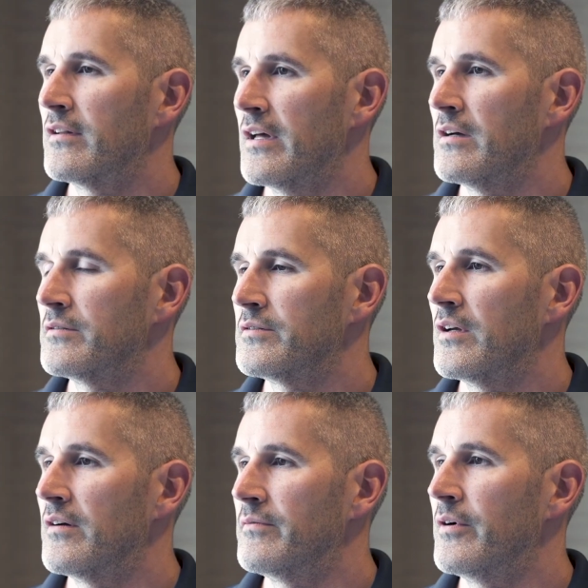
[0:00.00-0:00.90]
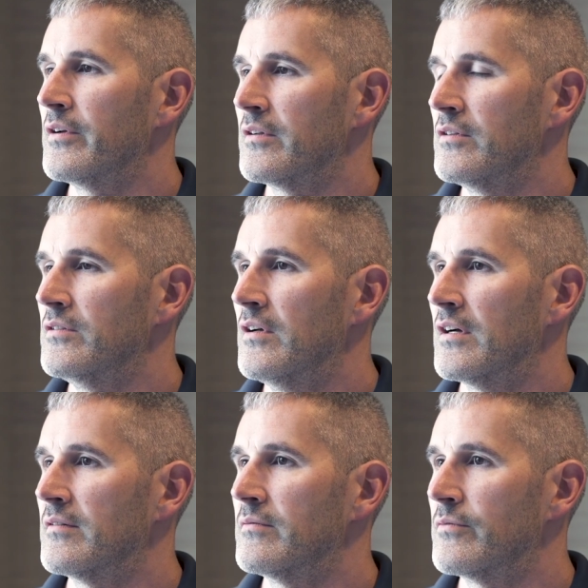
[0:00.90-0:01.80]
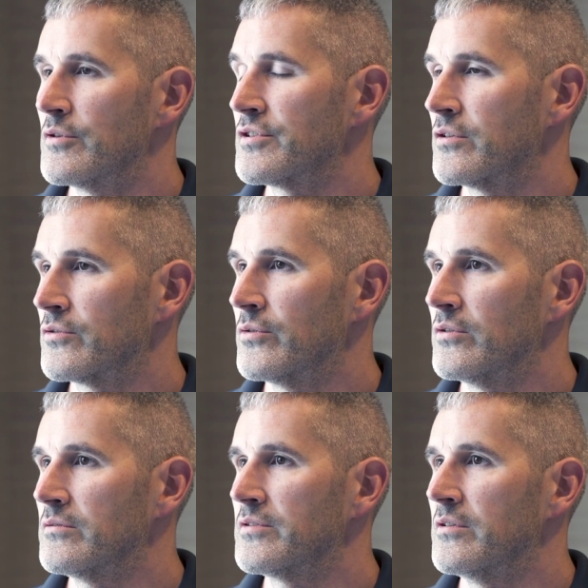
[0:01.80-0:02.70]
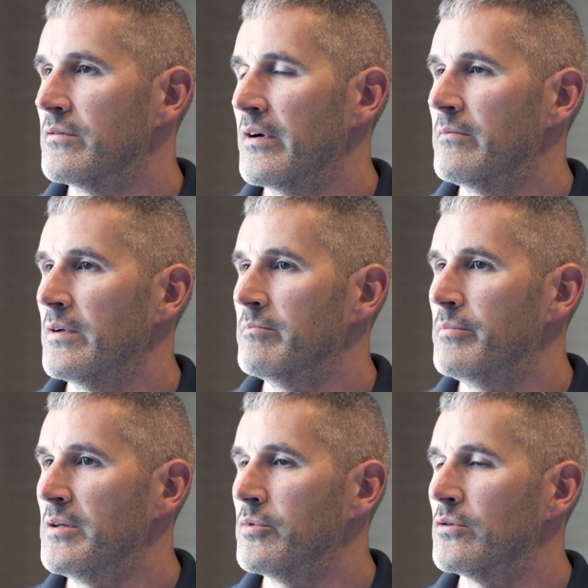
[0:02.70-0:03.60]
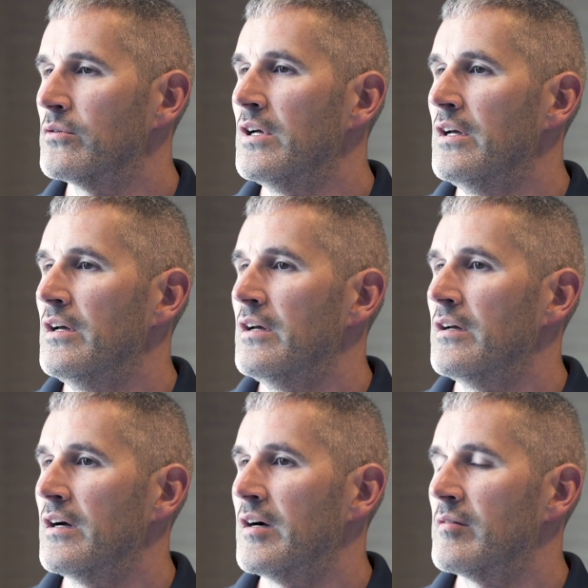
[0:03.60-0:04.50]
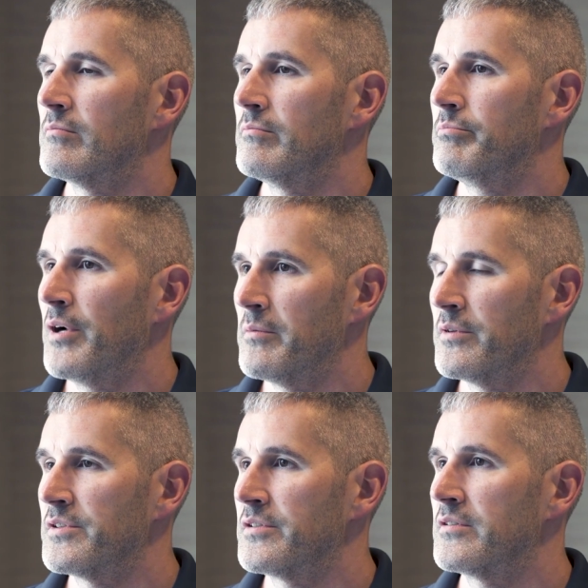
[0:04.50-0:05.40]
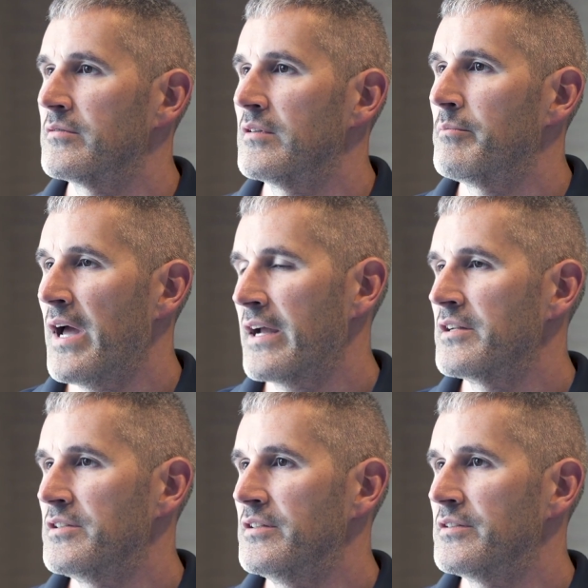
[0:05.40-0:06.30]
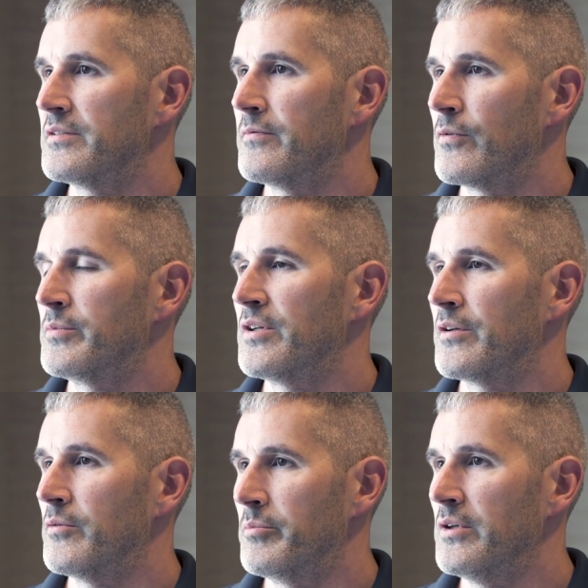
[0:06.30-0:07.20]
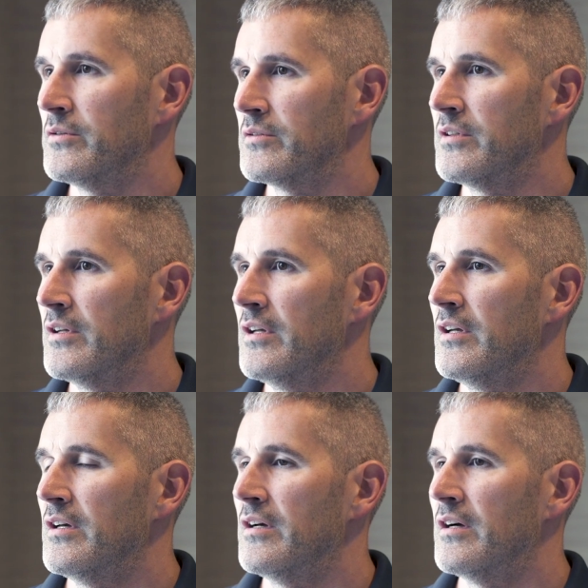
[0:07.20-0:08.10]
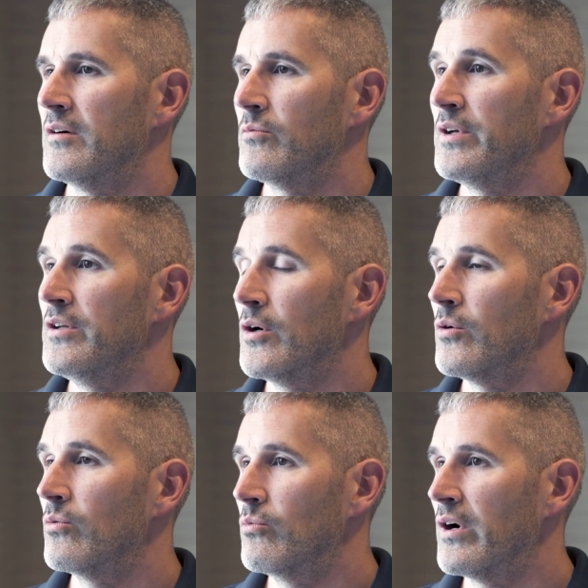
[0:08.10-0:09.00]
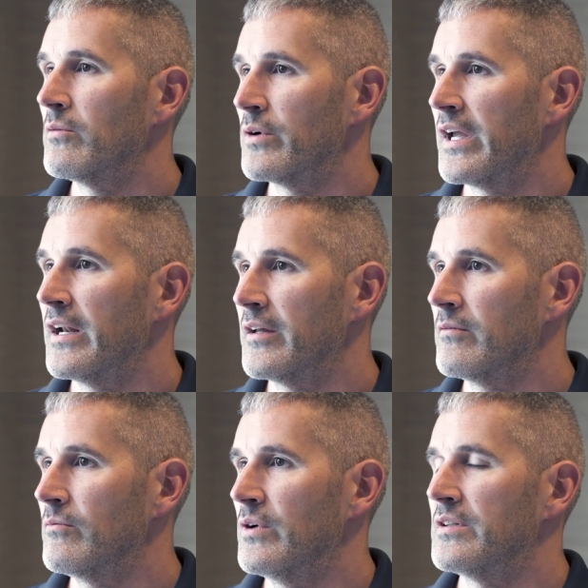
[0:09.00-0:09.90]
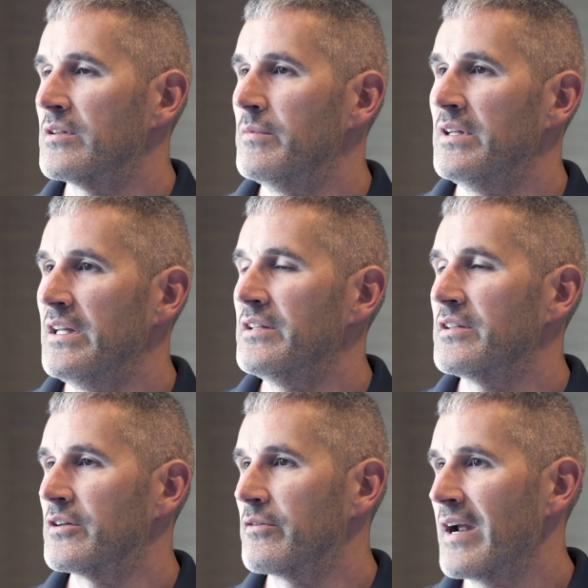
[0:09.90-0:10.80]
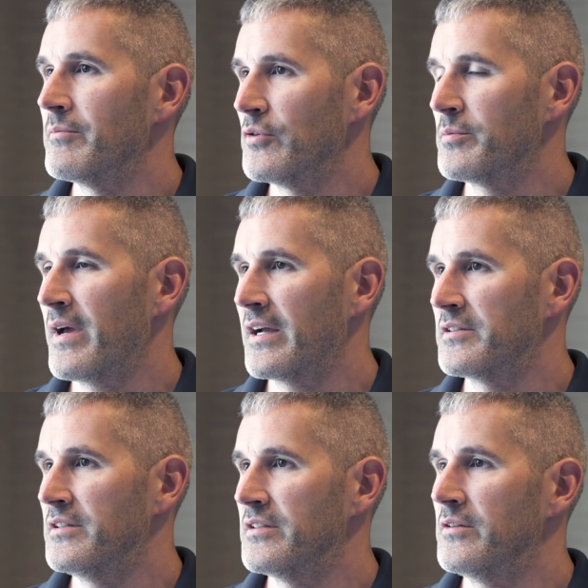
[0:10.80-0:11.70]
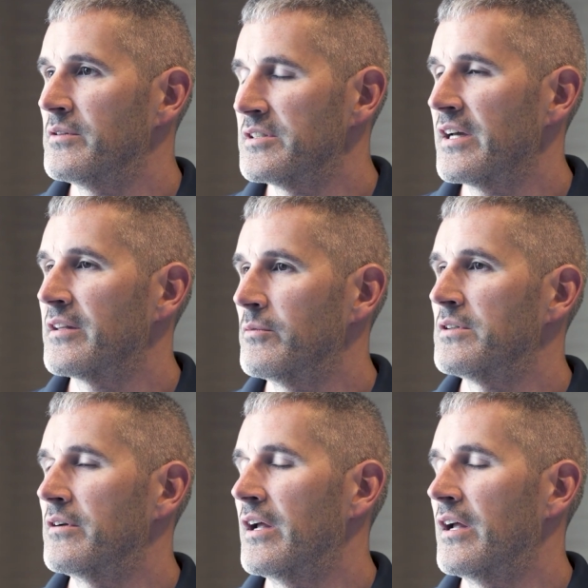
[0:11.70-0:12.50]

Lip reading: allows a very good version control, so when people publish packages for a particular build, we know what we're getting when someone needs to grab those packages and know exactly what they're